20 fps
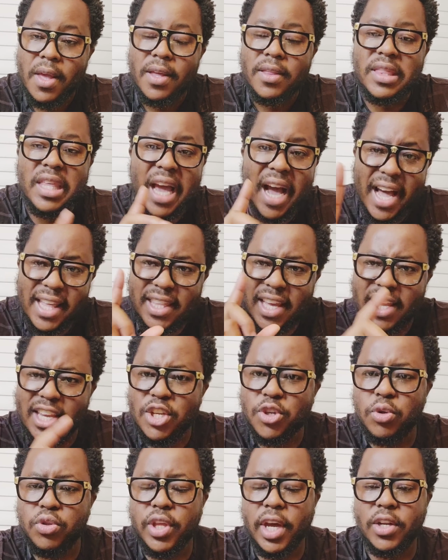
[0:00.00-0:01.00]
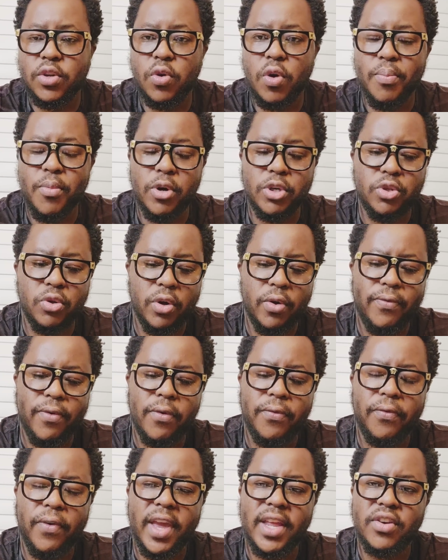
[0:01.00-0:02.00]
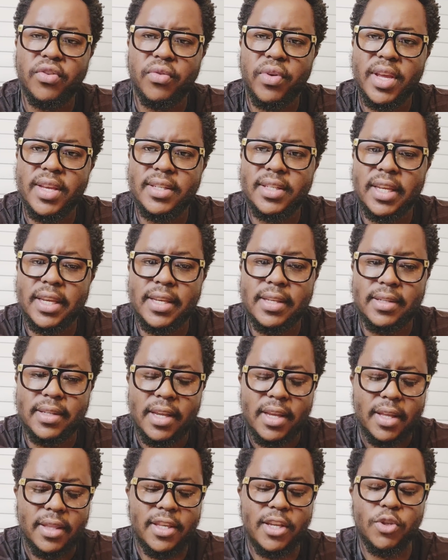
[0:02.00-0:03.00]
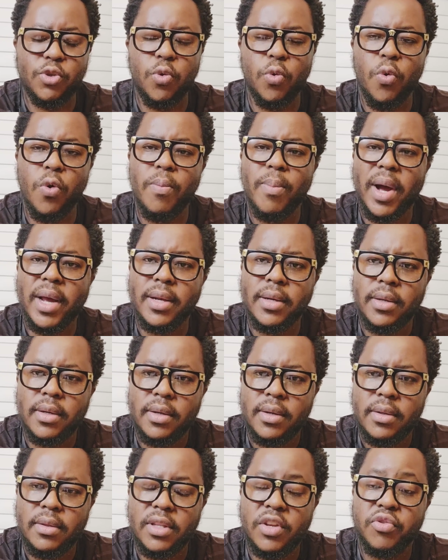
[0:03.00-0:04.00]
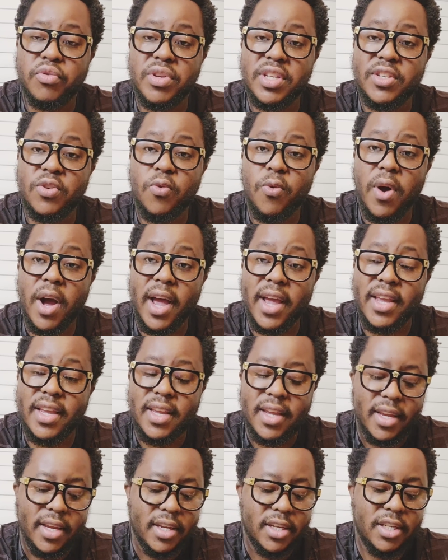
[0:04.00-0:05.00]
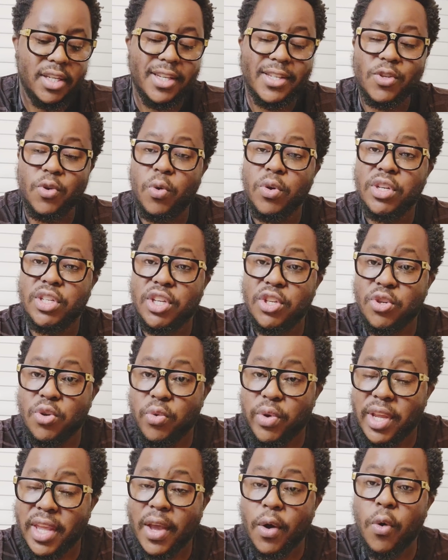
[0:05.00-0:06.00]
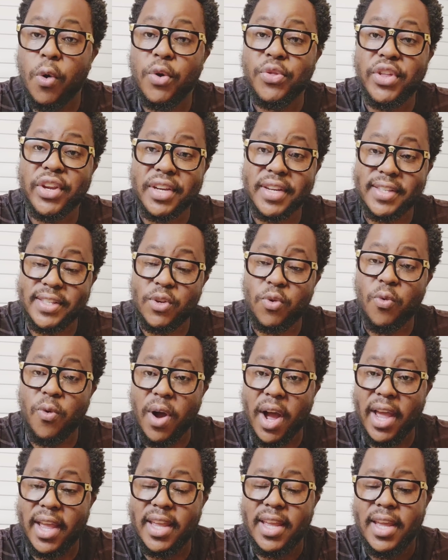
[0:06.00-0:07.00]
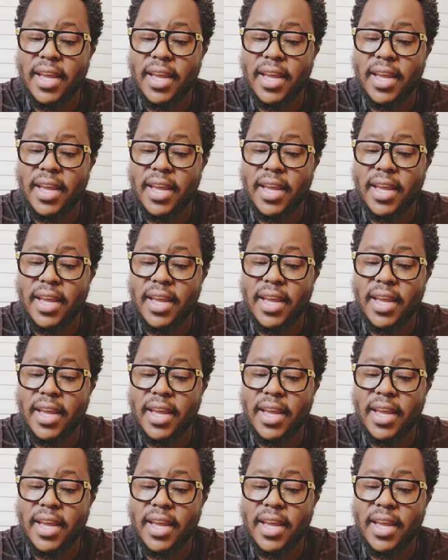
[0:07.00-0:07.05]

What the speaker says: The other issue that Omoto Fofane raised is this woman, the reason why she is continuing, or the reason why